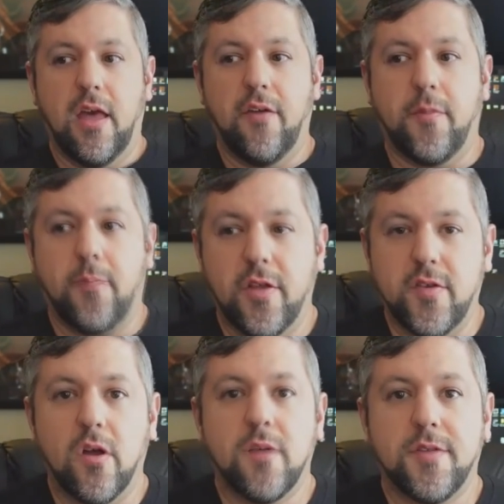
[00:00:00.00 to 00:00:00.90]
If an
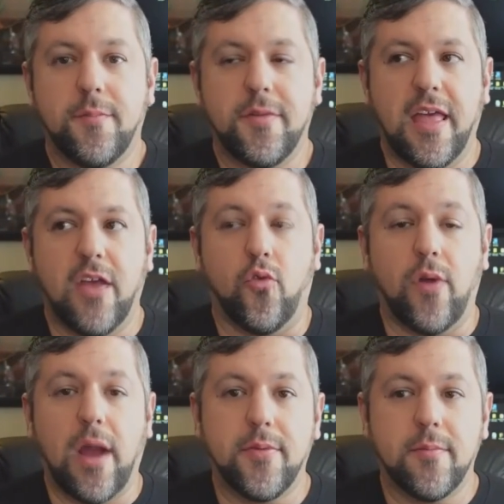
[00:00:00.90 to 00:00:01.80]
adult comes up and they
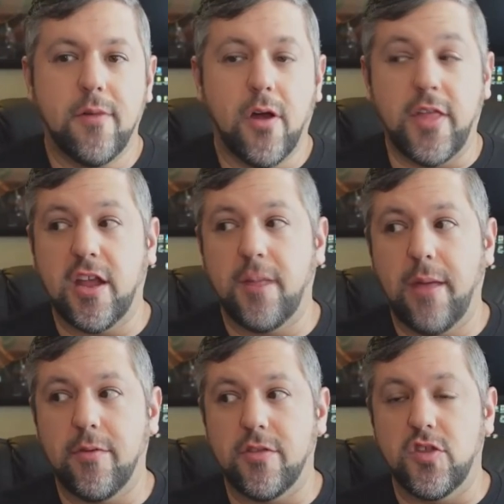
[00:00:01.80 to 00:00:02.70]
grab them, are they going to
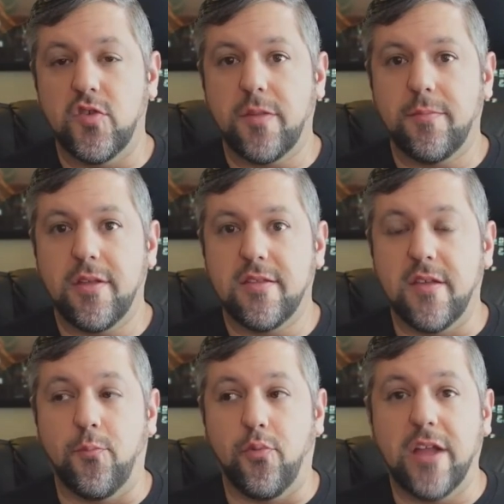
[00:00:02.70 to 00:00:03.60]
be able to do something
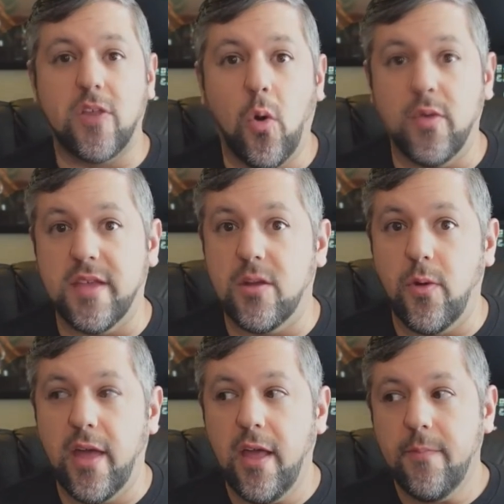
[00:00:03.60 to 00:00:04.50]
to break the hold and get
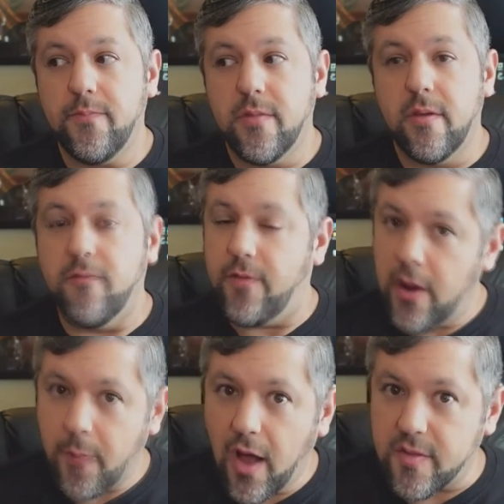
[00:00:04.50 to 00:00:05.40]
away?
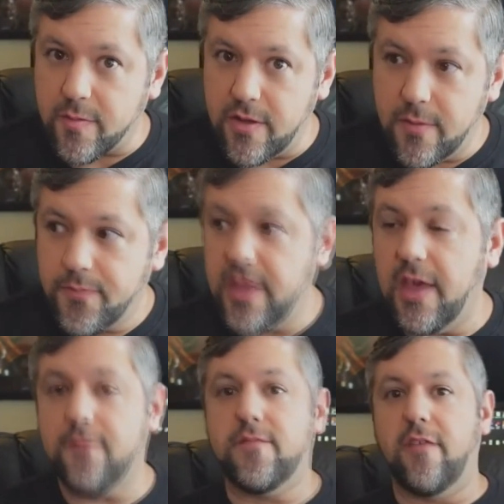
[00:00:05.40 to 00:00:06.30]
Very possibly.
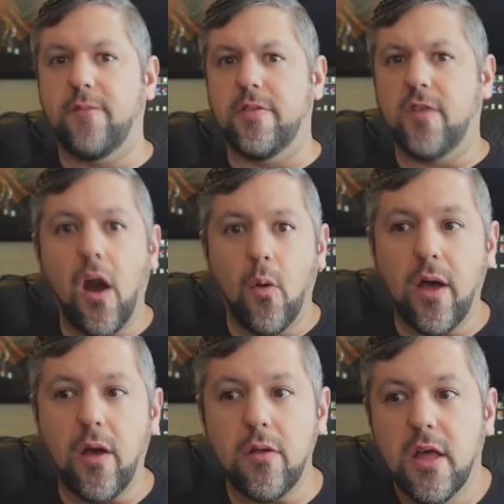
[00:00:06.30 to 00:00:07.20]
If they've been taught
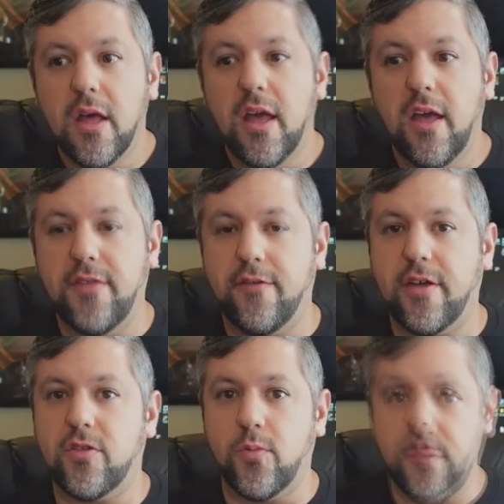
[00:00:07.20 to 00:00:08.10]
well, if they've
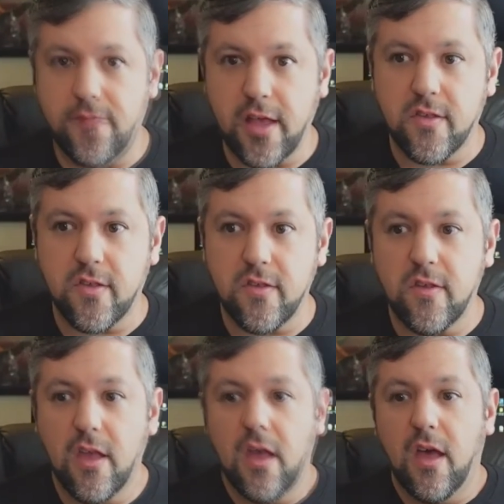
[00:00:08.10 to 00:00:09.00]
got the reflexes.